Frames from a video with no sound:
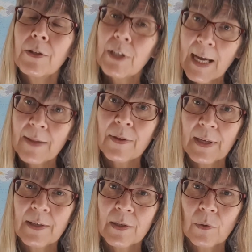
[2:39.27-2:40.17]

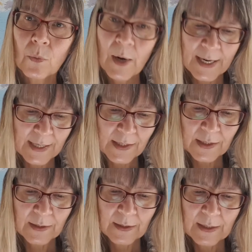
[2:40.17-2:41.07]
10,000
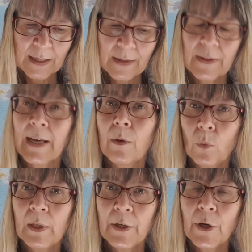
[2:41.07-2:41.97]
ways that it
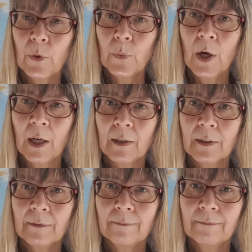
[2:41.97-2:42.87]
will not work.